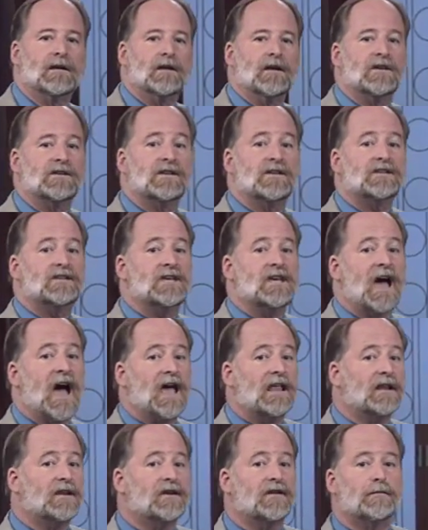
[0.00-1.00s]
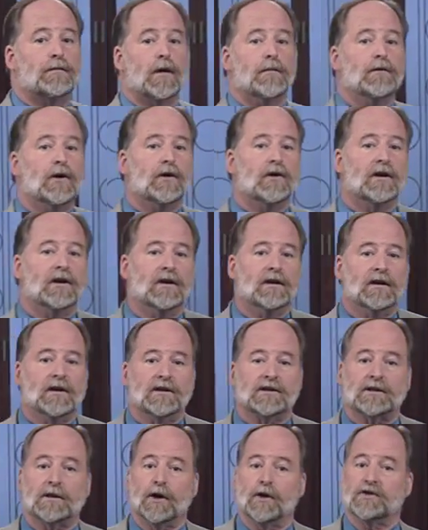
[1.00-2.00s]
Since the island of Bermuda
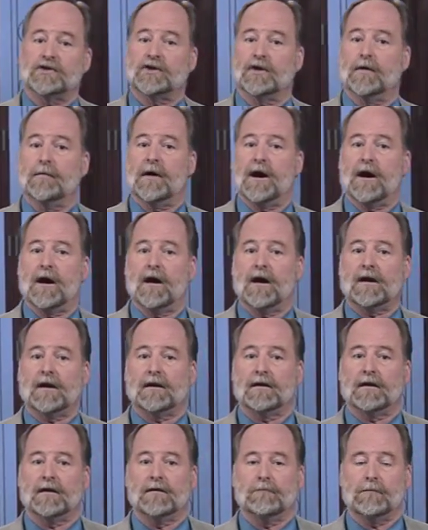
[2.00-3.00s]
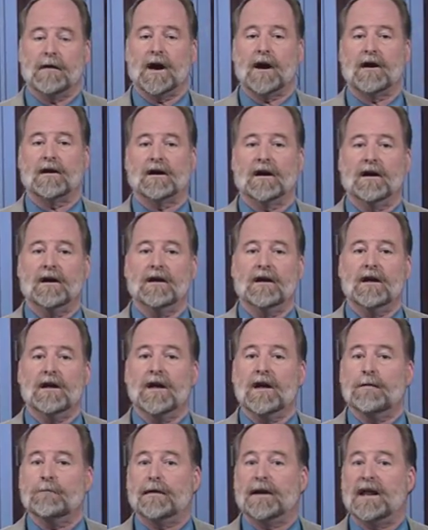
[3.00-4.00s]
is close to America,
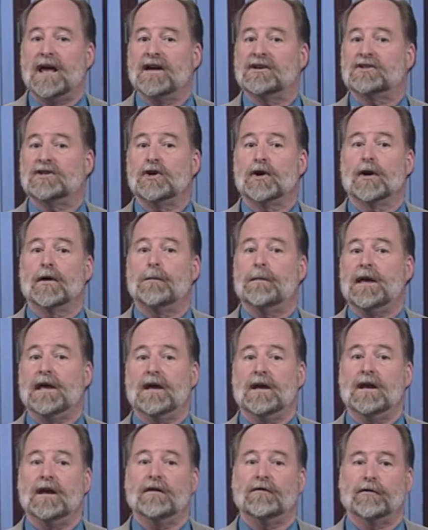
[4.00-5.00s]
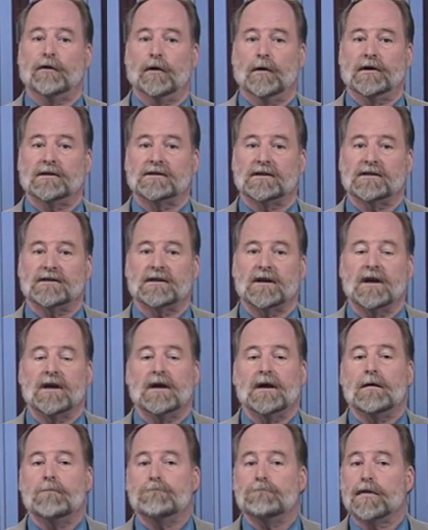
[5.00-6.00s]
but has European influences,
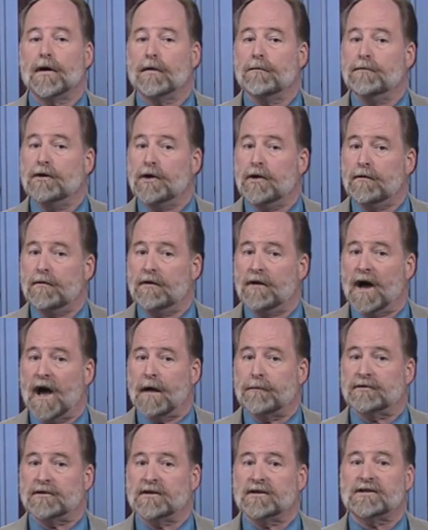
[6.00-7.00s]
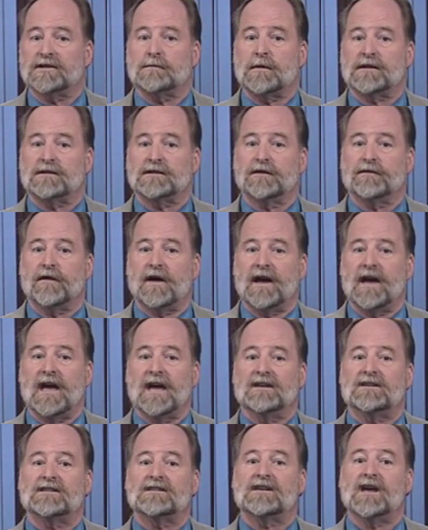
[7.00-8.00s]
Bermudan options specify a
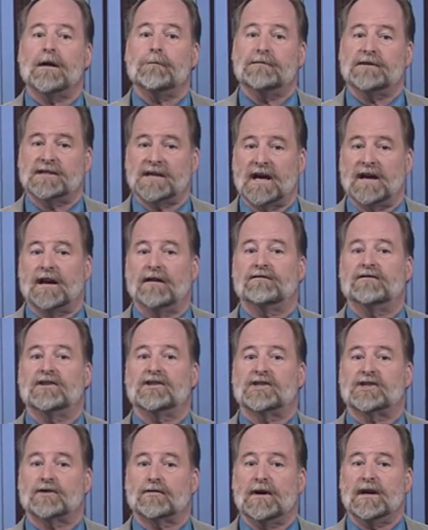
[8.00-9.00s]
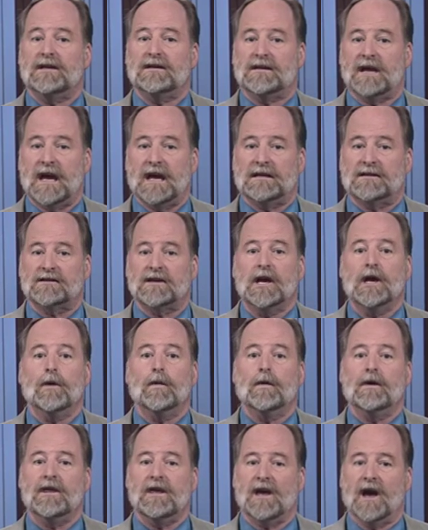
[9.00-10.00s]
subset of discrete dates
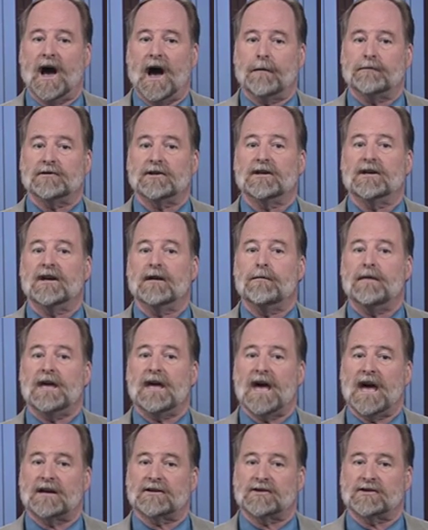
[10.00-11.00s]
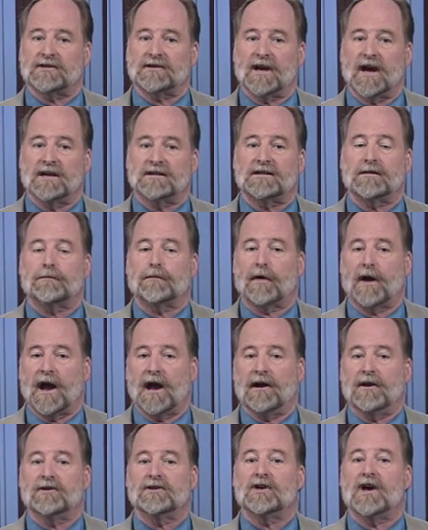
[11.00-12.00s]
when the option can be exercised
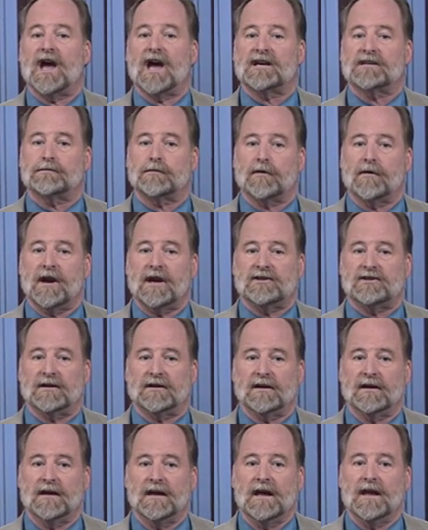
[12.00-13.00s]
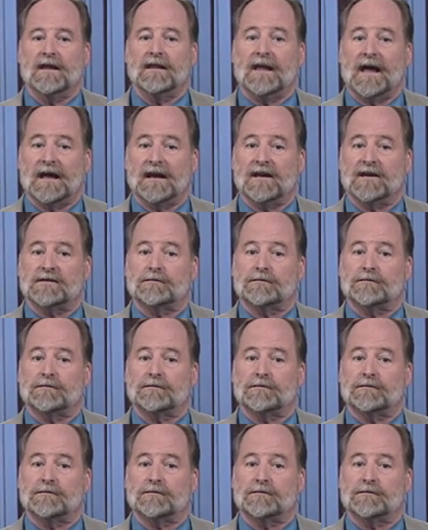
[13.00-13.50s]
prior to expiration. That is,